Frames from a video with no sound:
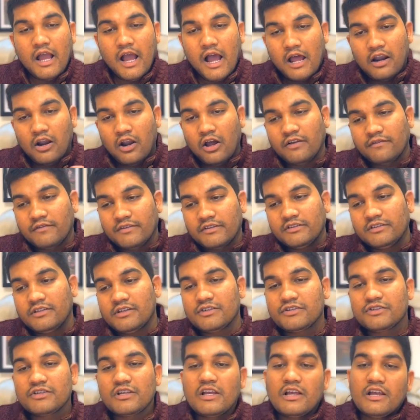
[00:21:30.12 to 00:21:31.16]
Along with
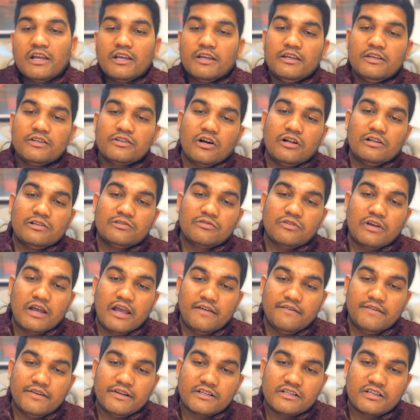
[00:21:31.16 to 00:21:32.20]
this, he is also
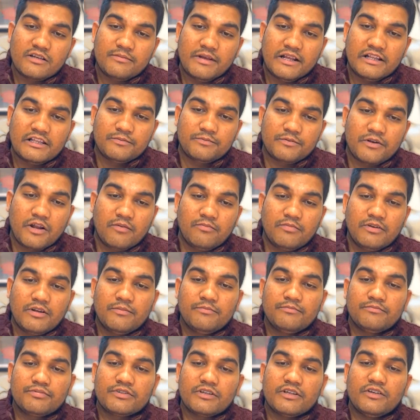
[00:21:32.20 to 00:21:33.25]
having some health
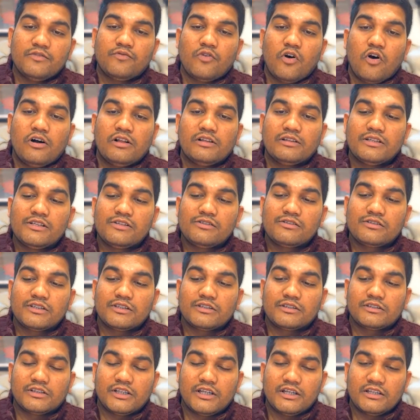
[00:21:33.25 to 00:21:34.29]
problems. If all these
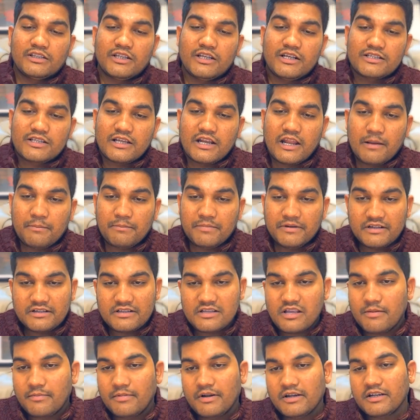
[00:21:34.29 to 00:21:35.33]
three things are happening
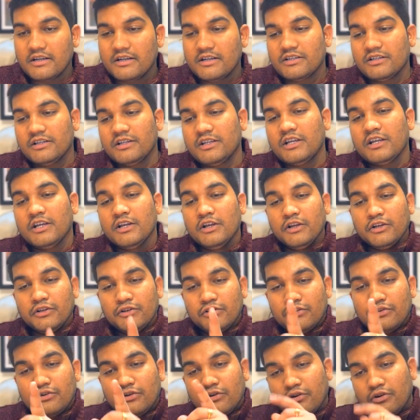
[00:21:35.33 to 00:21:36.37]
simultaneously,
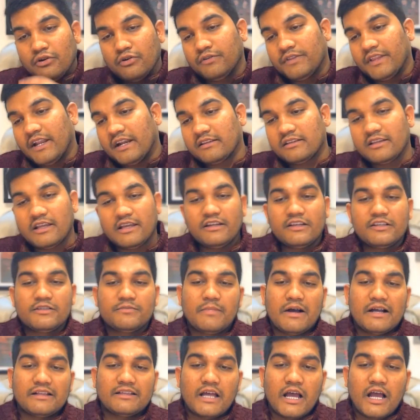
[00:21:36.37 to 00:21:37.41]
you should know that there is
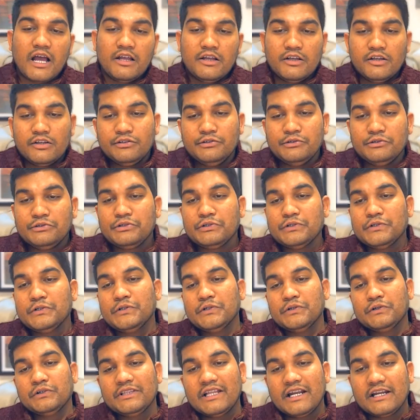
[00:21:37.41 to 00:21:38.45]
Badha, you should
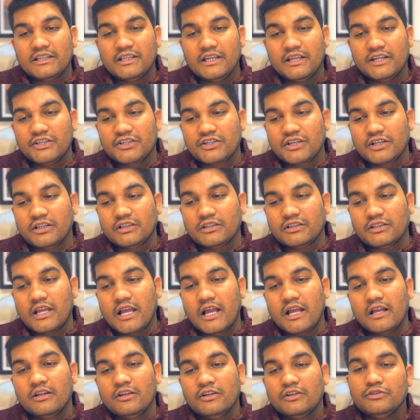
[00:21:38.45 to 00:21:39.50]
know that there is
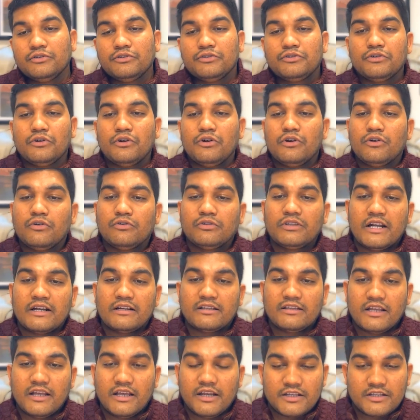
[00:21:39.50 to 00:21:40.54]
Kritya, you should know
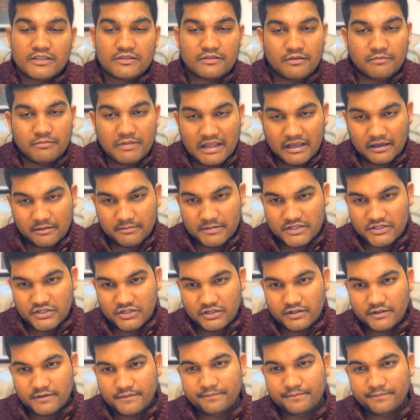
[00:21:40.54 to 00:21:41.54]
that there is black magic.